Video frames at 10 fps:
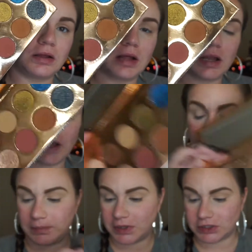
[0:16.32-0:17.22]

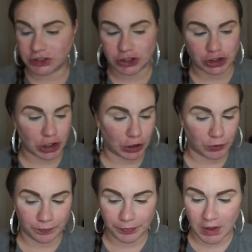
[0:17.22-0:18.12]
collab.
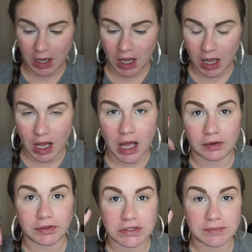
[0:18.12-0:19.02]
So, I
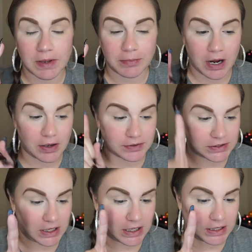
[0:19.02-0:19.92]
already did my
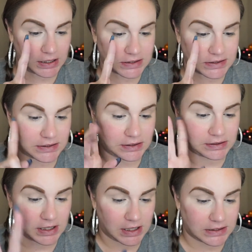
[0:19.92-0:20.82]
brows and I
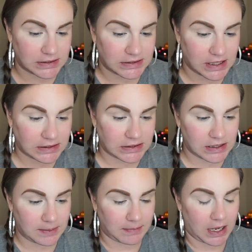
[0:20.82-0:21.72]
concealed and I set
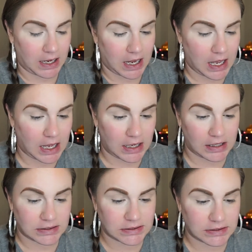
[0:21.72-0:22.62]
my
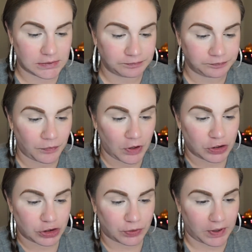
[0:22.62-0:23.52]
eyes.
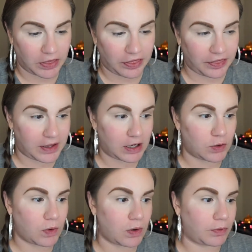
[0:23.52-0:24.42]
So I
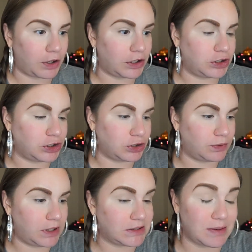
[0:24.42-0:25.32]
think what we're going to
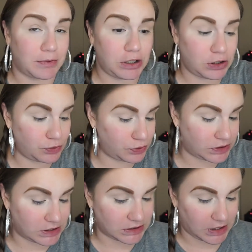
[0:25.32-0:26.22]
do is I'm going to use
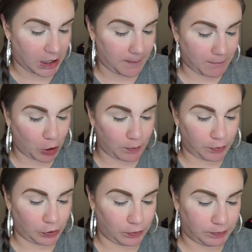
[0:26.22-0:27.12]
this like
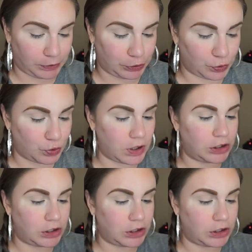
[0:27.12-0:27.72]
purple blue